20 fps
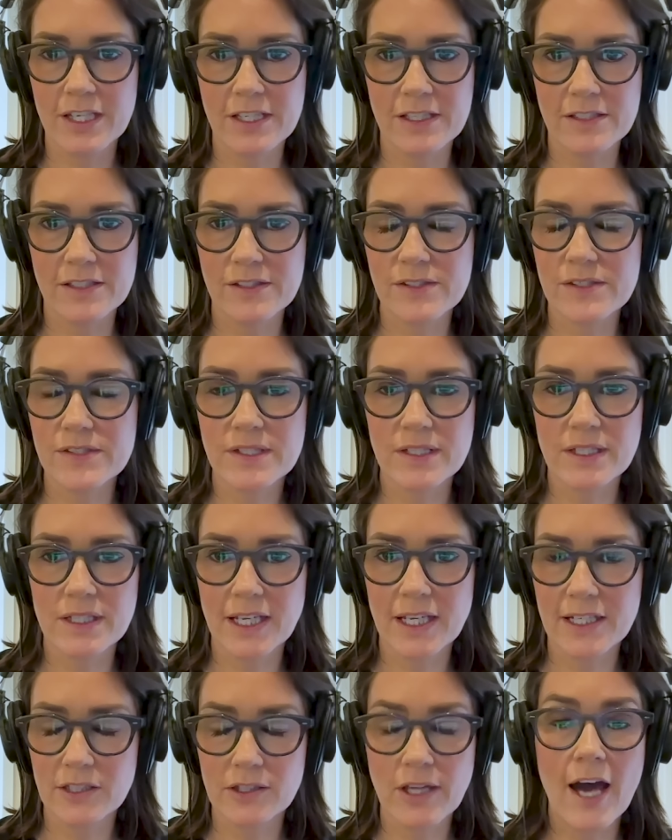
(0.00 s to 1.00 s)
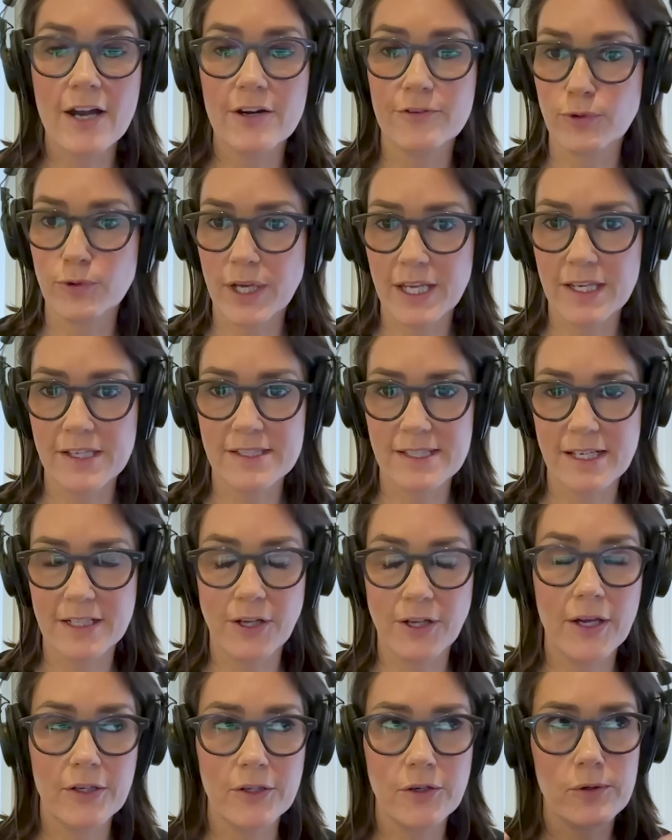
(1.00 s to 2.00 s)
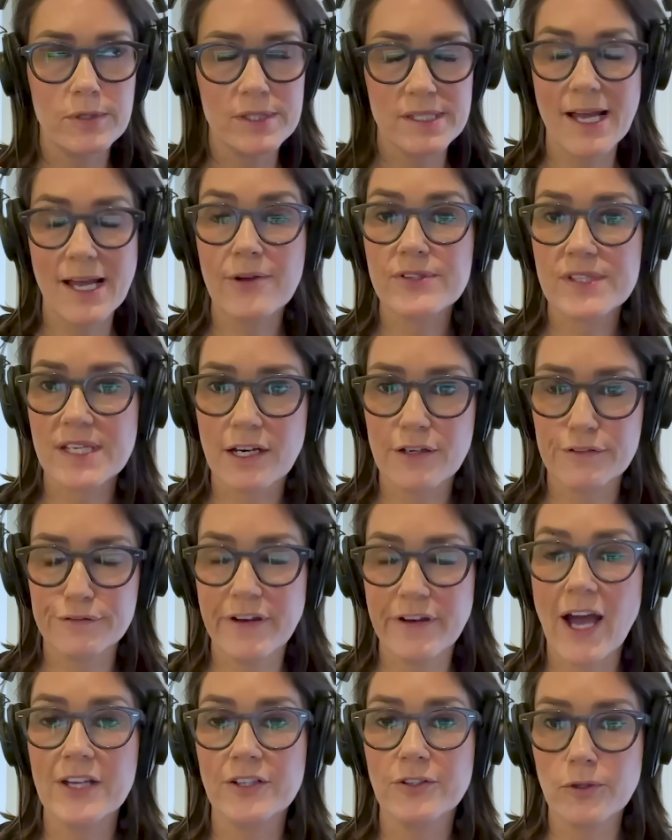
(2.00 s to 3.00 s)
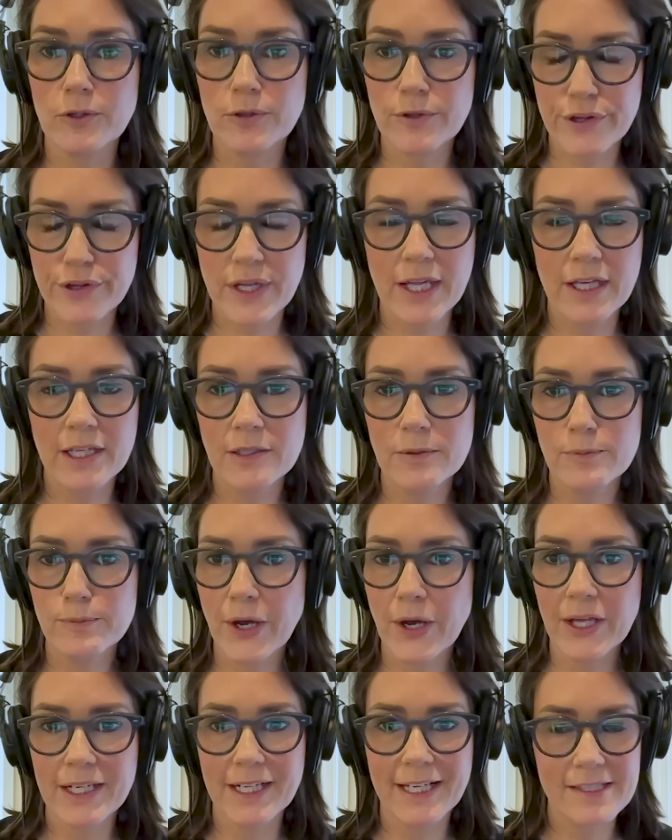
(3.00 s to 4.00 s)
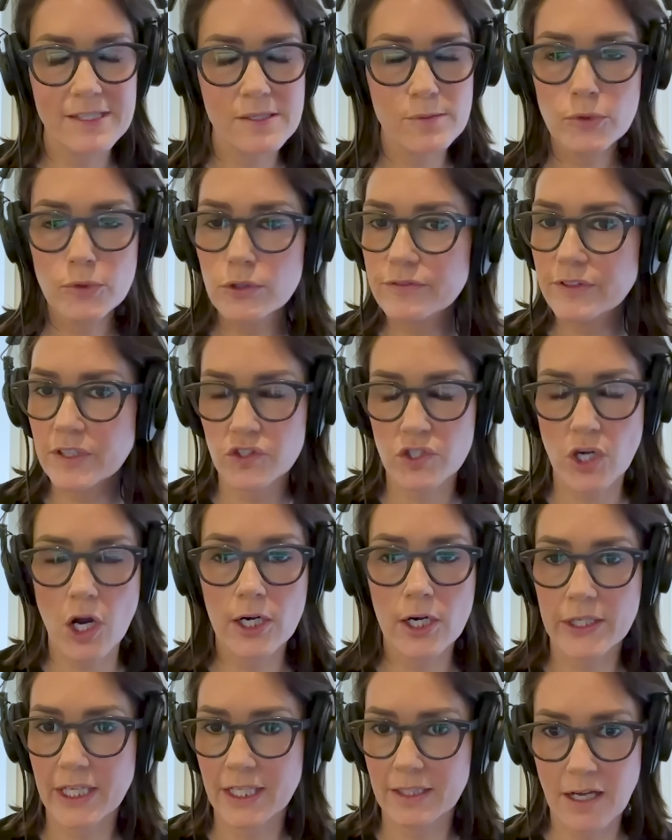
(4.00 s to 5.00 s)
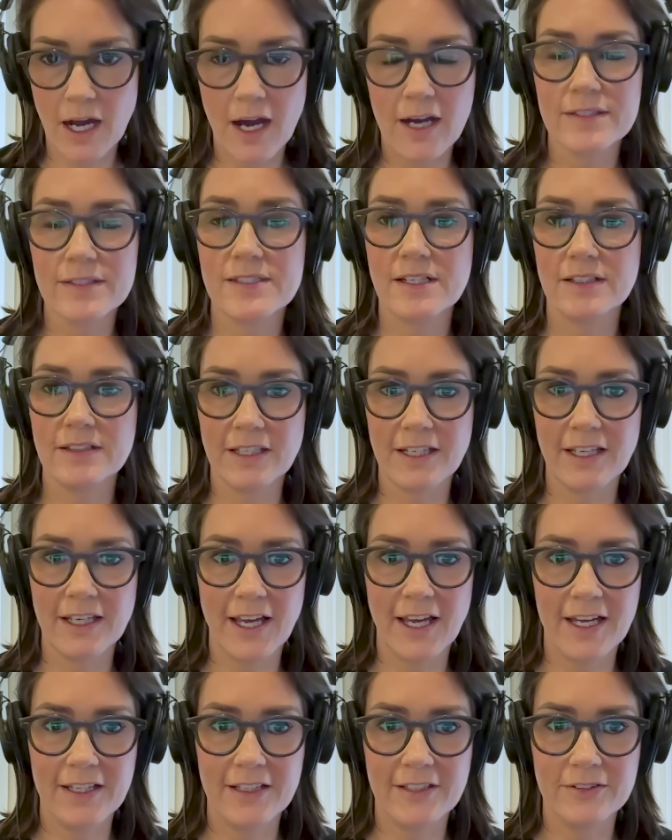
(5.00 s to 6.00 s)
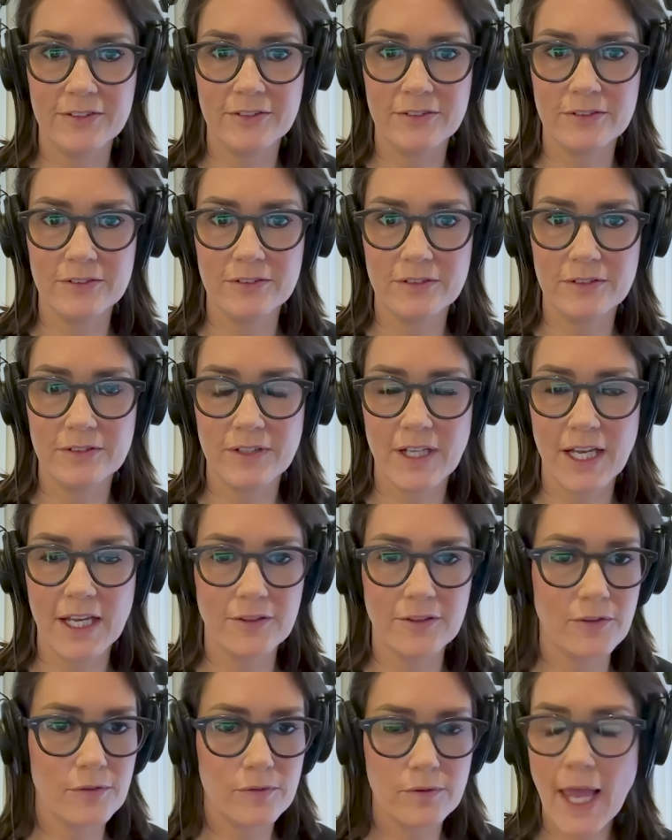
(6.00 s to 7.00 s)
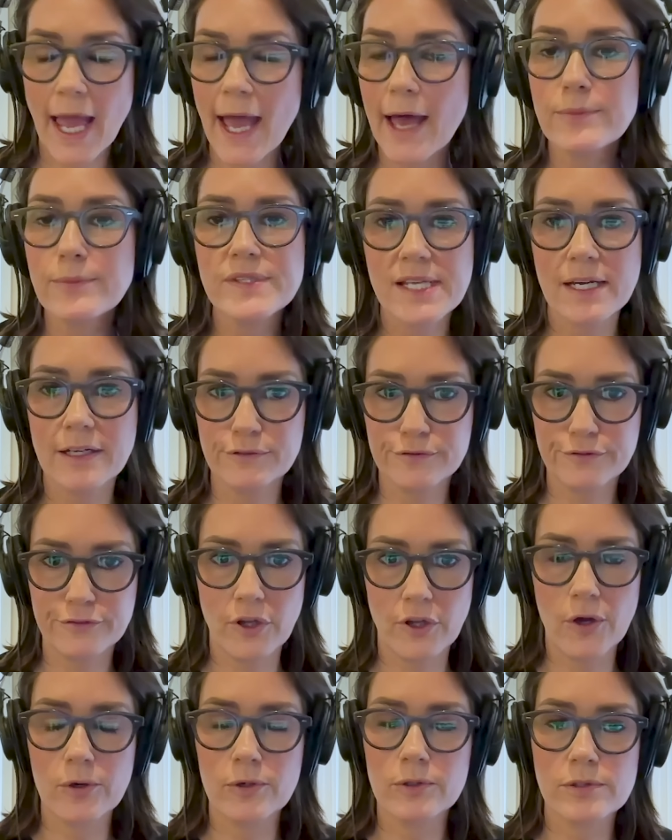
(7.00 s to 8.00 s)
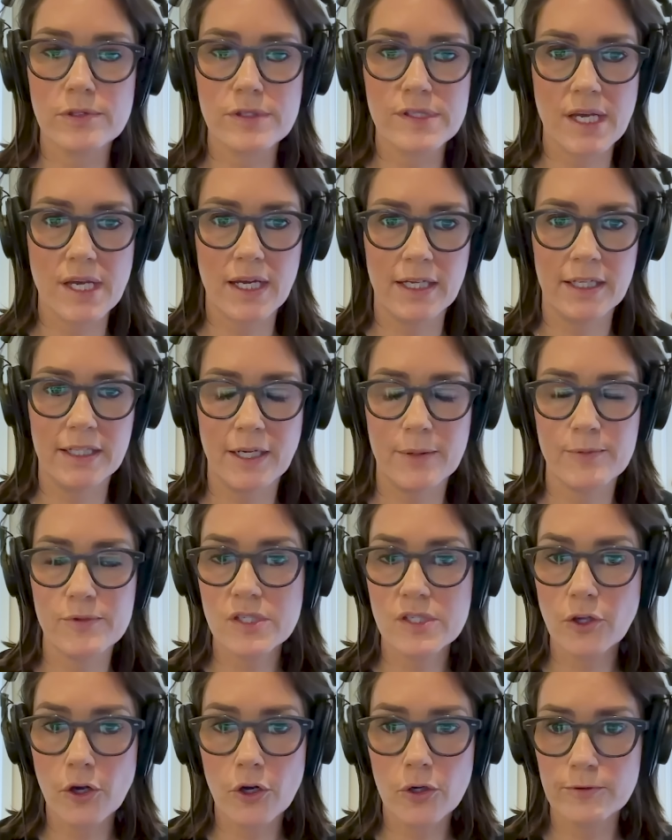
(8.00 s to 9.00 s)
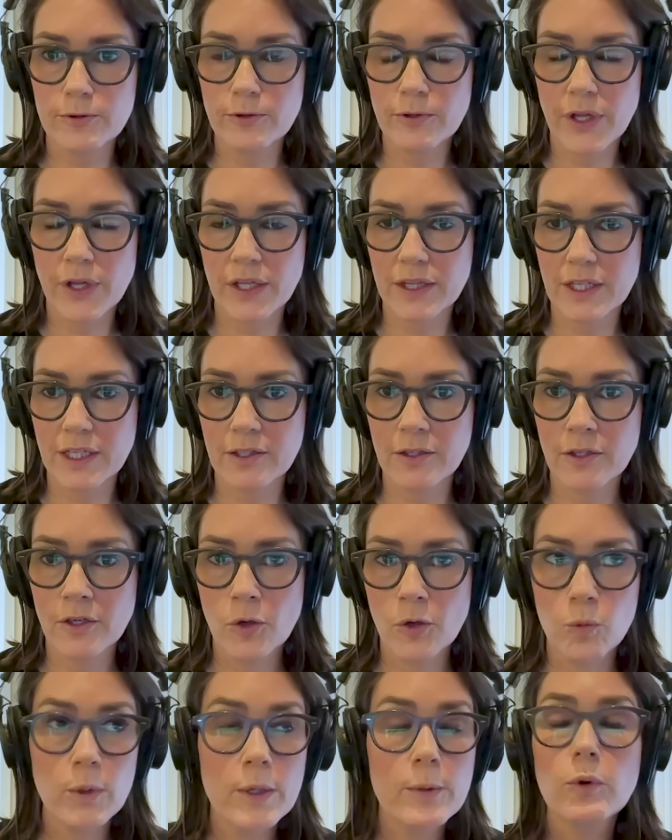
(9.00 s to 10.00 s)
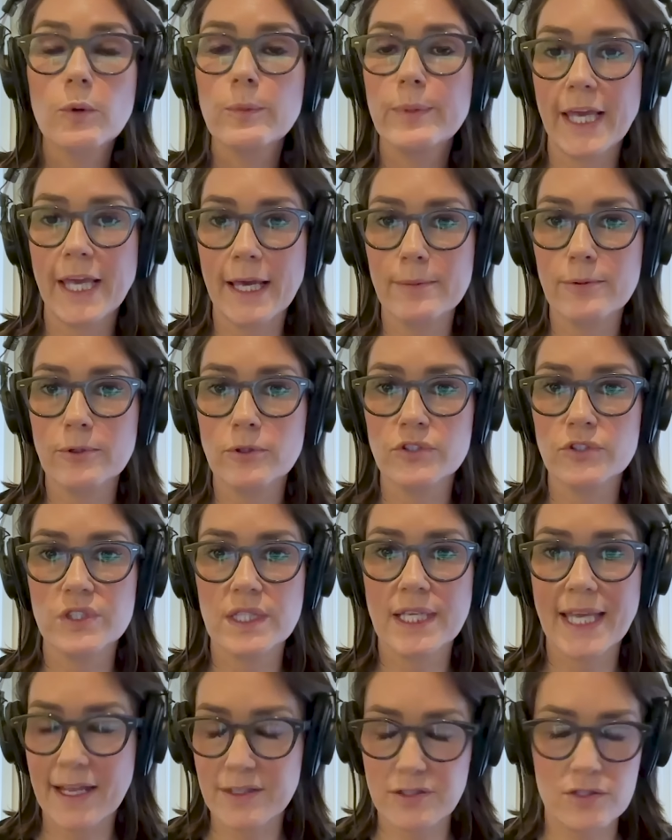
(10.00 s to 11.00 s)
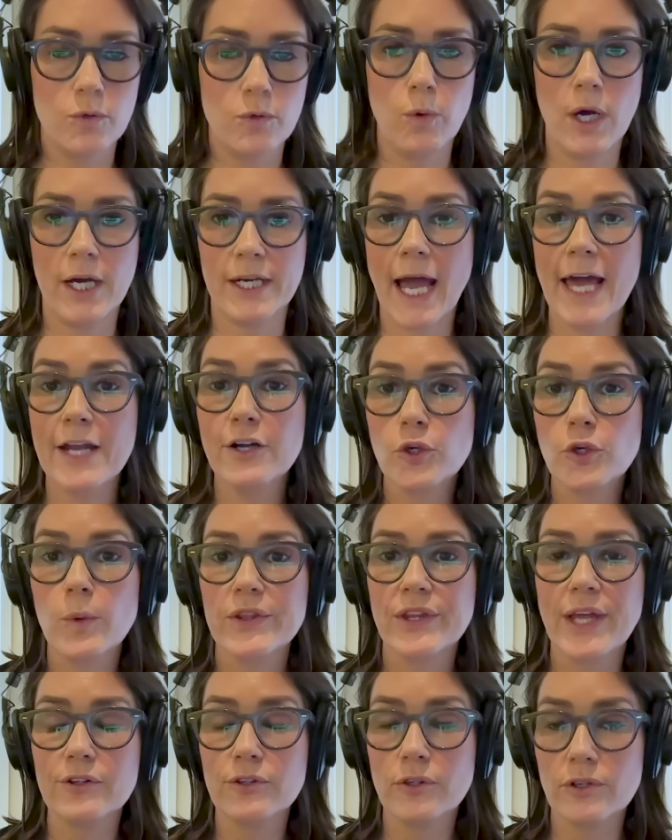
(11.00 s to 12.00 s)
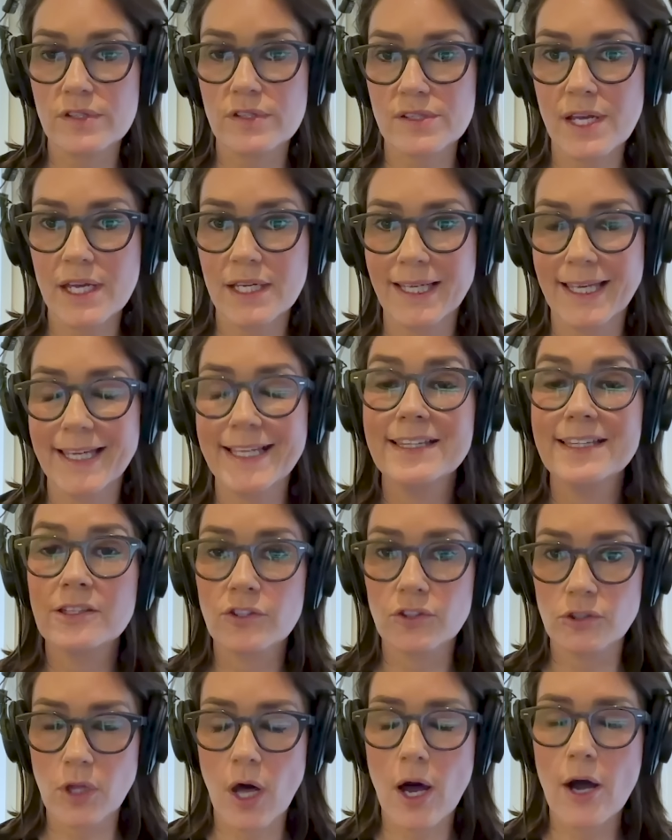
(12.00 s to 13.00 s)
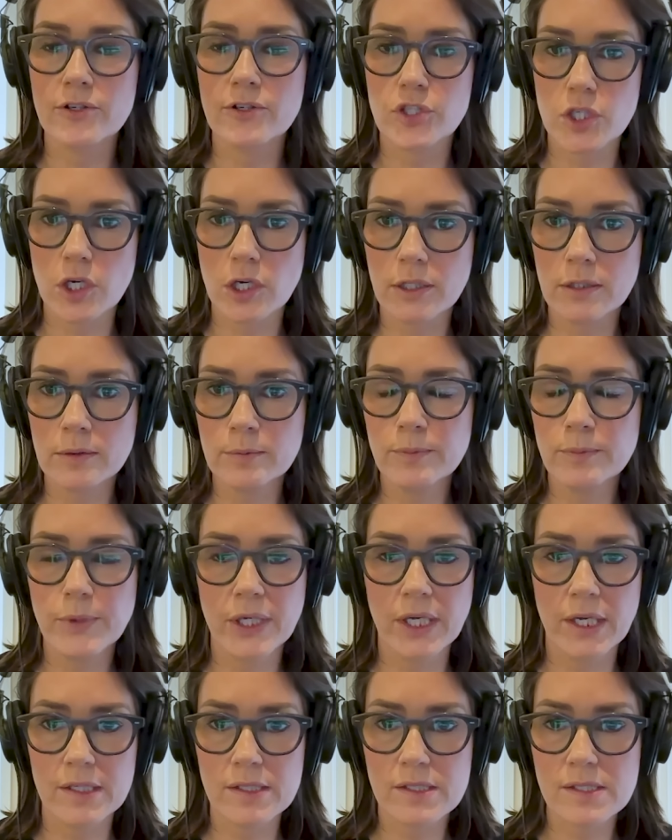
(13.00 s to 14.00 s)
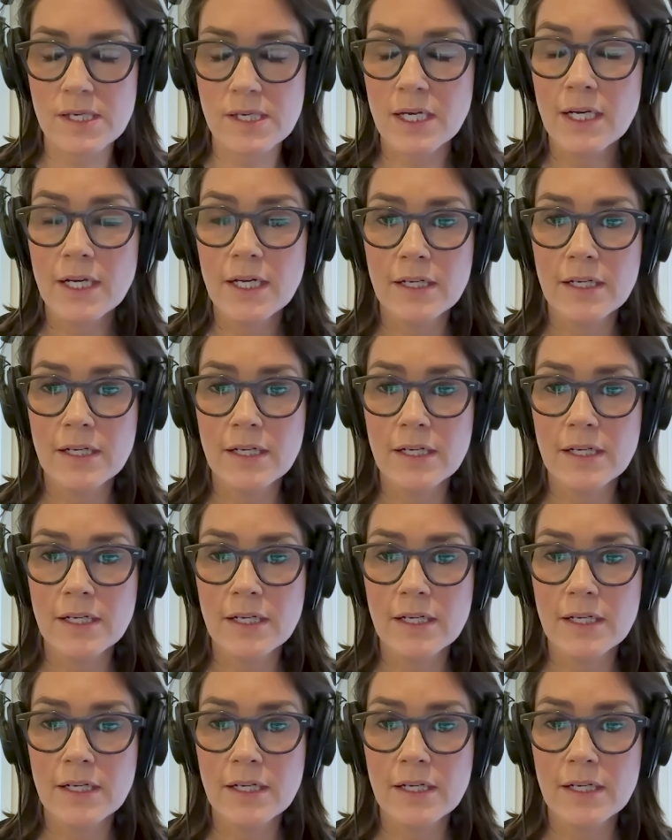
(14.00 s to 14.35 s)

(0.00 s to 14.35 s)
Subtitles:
is, in a lot of ways, I know it sounds like a final thing, but it's a moving target constantly, and it ebbs and flows, and I'm still hopeful that we will be able to get to one. I don't know what that looks like in the long term, because